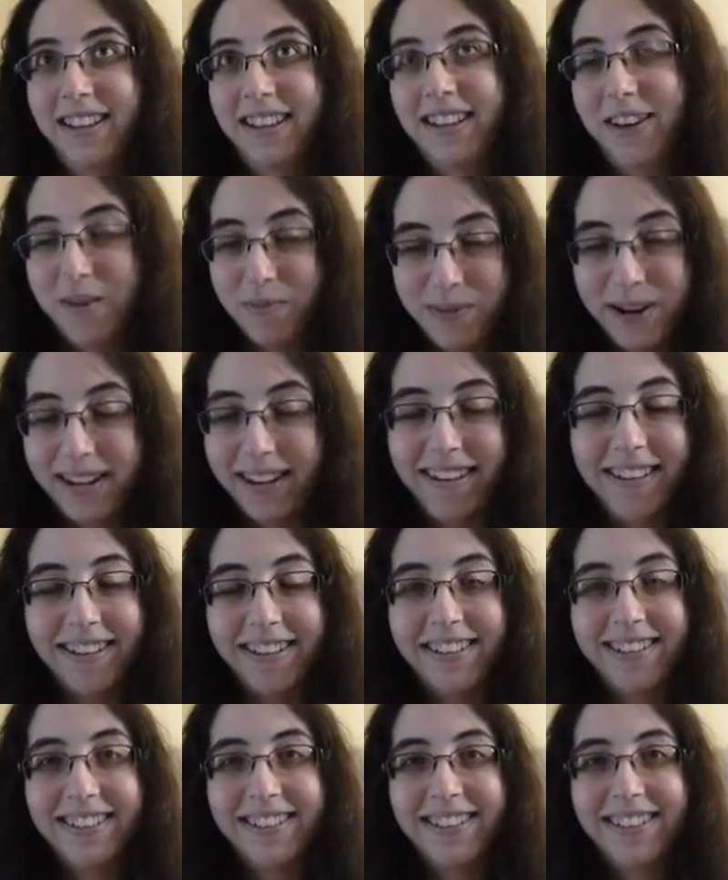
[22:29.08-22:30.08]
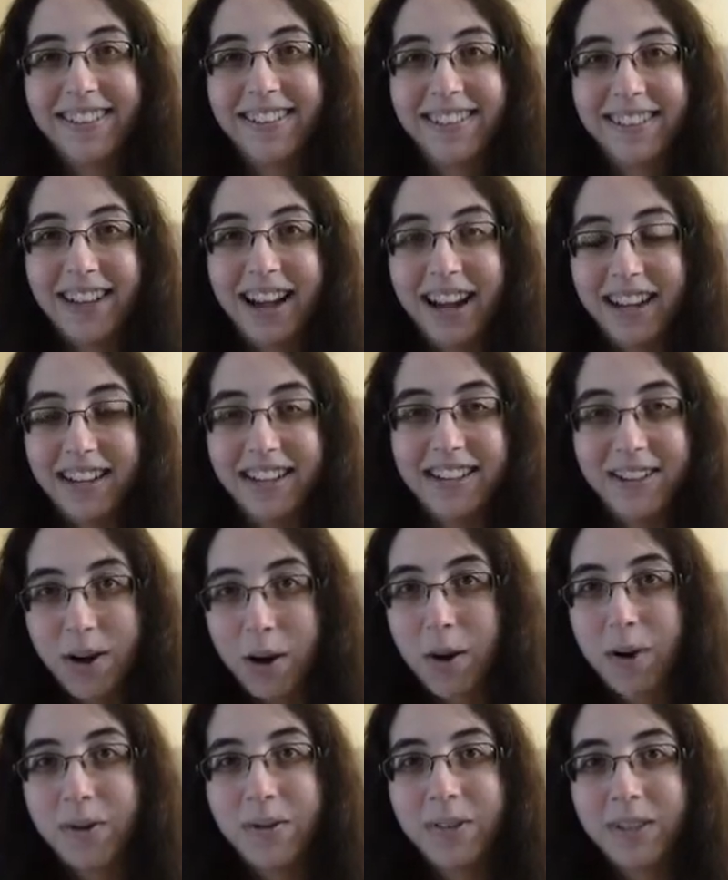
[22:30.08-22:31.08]
Oh my god.
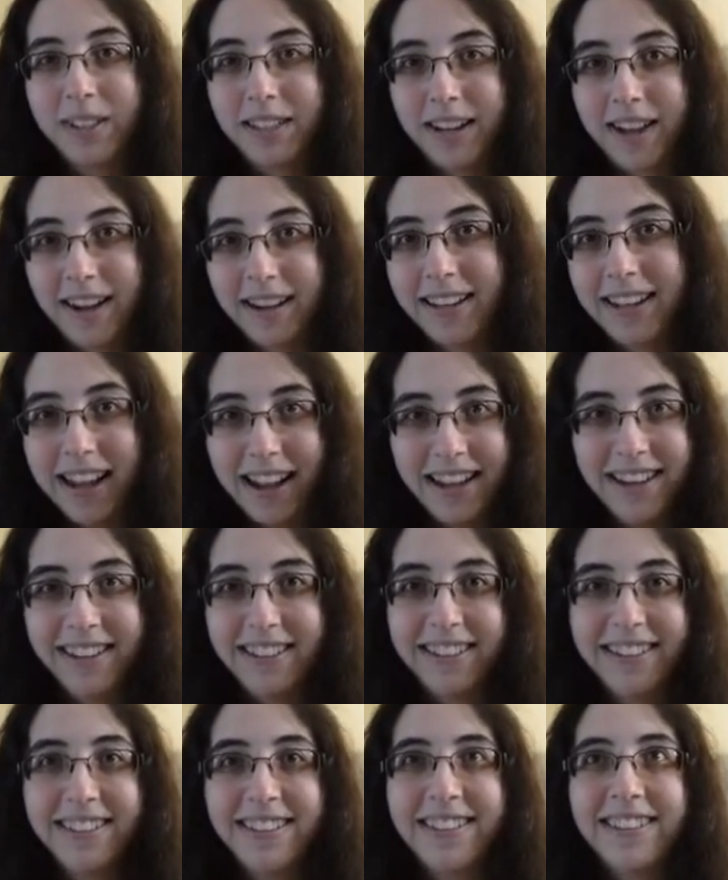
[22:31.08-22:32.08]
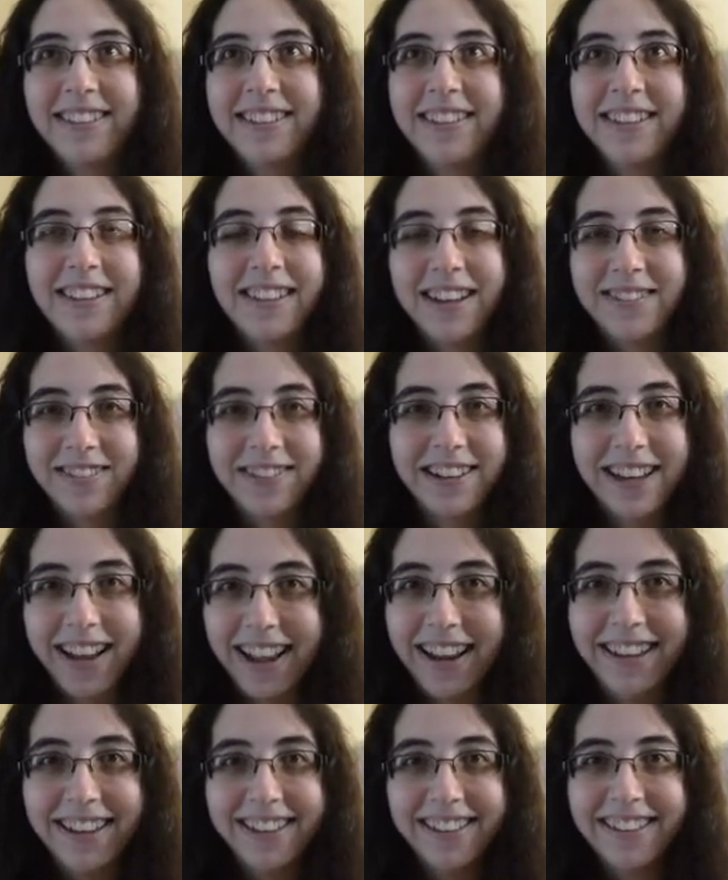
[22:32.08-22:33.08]
No, not again. Never
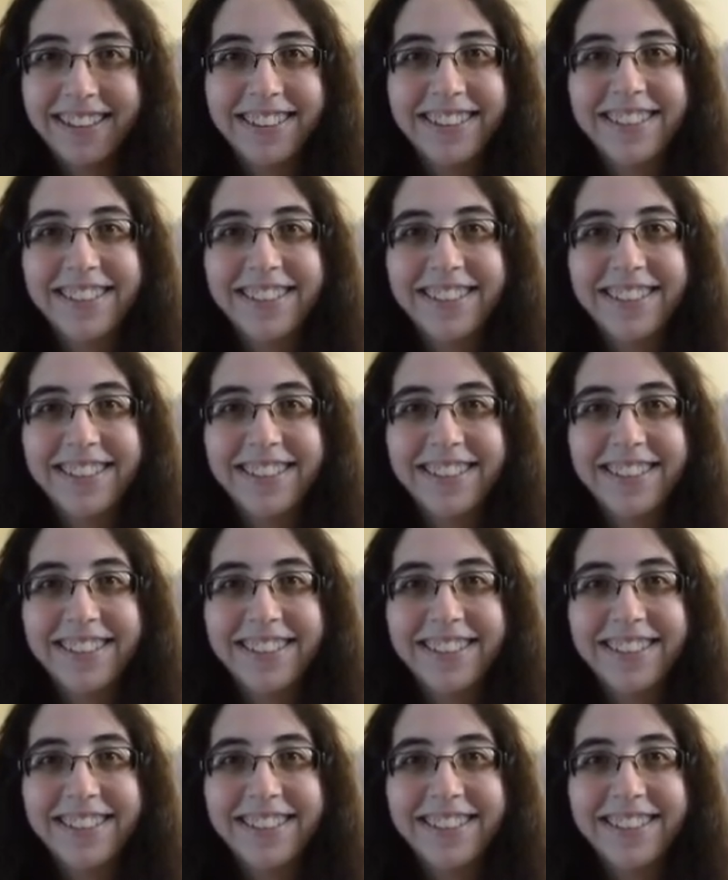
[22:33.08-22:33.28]
again.